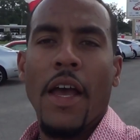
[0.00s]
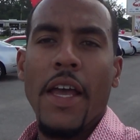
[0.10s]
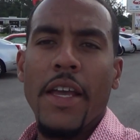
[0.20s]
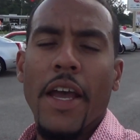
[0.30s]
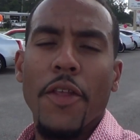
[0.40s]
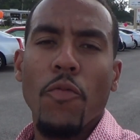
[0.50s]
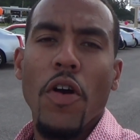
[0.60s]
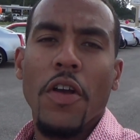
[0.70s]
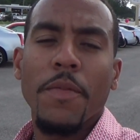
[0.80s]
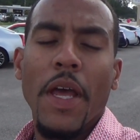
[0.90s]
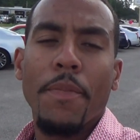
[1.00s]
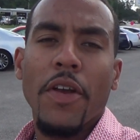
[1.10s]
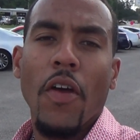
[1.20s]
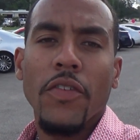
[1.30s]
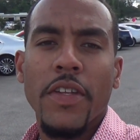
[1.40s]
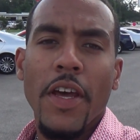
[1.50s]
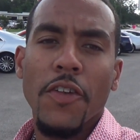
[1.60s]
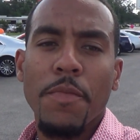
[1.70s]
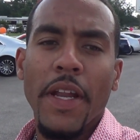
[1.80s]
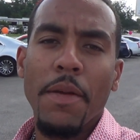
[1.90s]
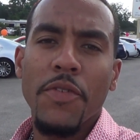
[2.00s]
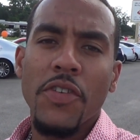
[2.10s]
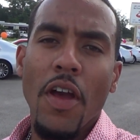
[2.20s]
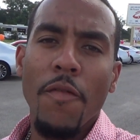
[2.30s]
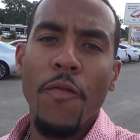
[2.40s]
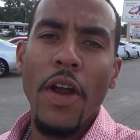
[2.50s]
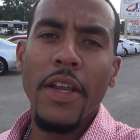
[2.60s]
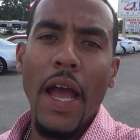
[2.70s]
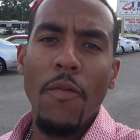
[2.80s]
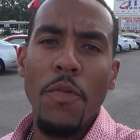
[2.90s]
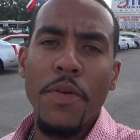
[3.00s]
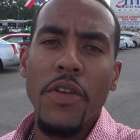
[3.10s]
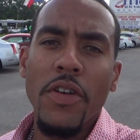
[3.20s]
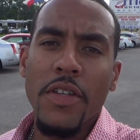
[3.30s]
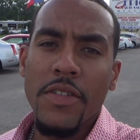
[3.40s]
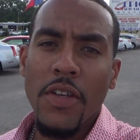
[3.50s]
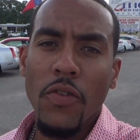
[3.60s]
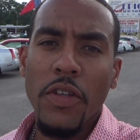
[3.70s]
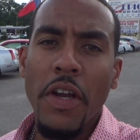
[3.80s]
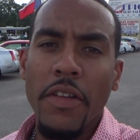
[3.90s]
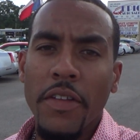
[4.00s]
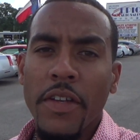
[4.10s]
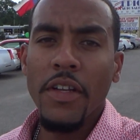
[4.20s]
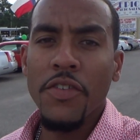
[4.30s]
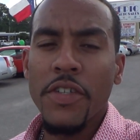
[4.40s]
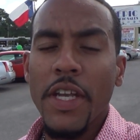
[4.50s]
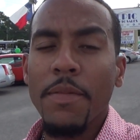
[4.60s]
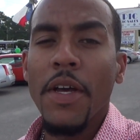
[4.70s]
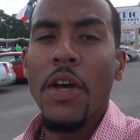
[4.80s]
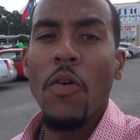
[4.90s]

Hey Heather, welcome to Epic Auto Sales. My name is Sean Frank. I will be your consultant here at the dealership.